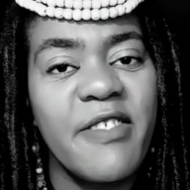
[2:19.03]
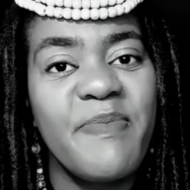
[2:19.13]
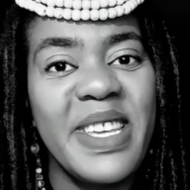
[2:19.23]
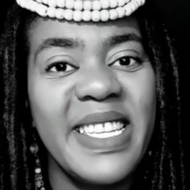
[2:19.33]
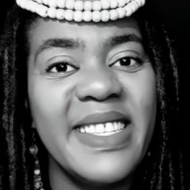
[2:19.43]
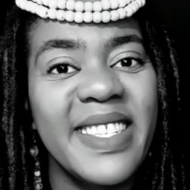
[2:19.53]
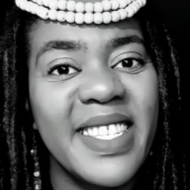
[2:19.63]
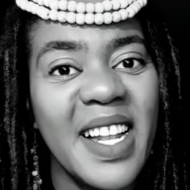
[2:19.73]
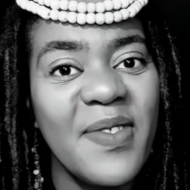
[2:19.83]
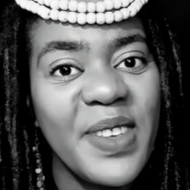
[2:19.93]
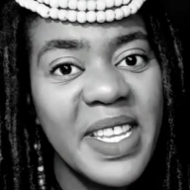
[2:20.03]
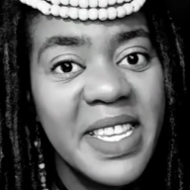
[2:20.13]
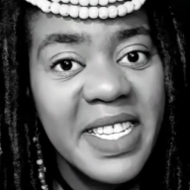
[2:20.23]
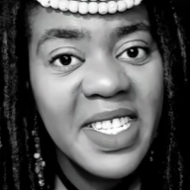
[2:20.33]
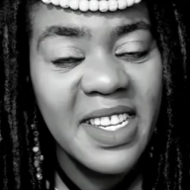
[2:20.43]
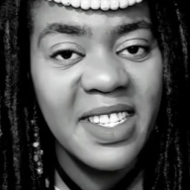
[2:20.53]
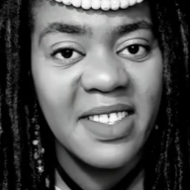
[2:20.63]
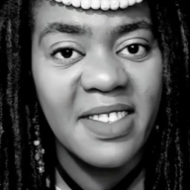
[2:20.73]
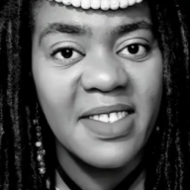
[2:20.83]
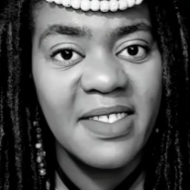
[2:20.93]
have been self-initiated.